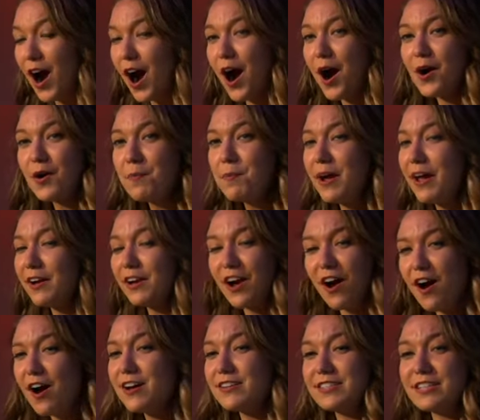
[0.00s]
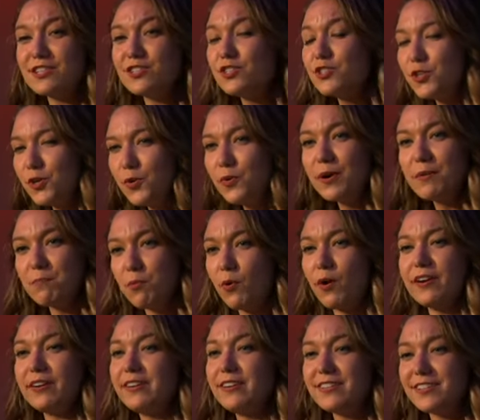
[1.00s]
Our cause is too
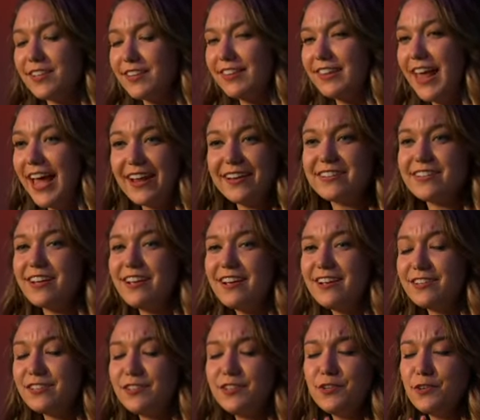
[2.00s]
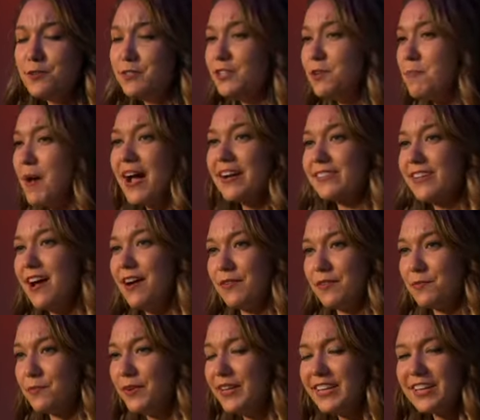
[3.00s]
important to let to to back
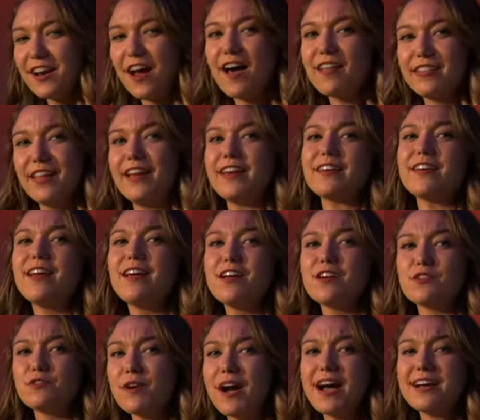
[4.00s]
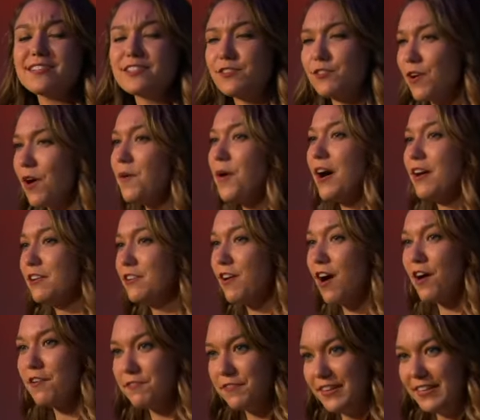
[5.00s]
down. We cannot let grass grow under
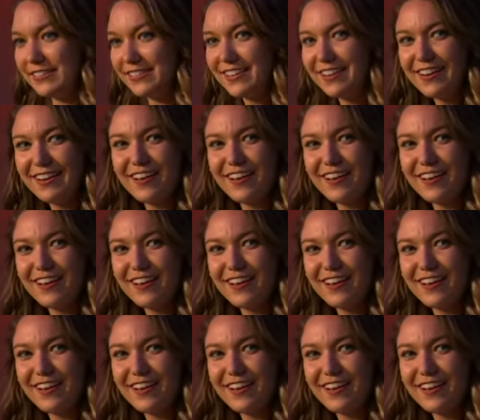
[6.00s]
our feet.